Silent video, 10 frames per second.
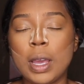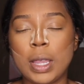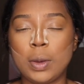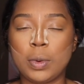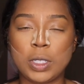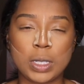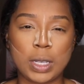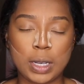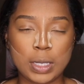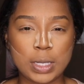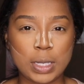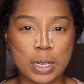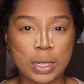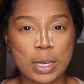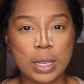And then we're just going to
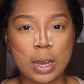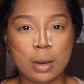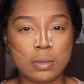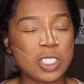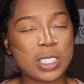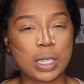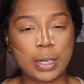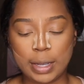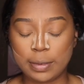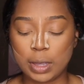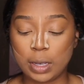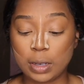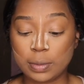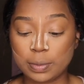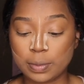conceal it just to clean everything
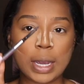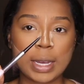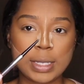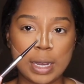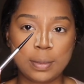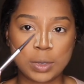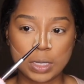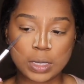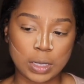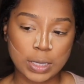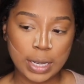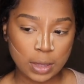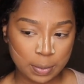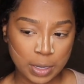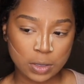up. Like I said, I'm just going to take
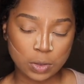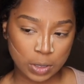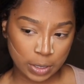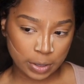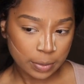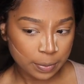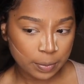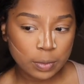the pencil here.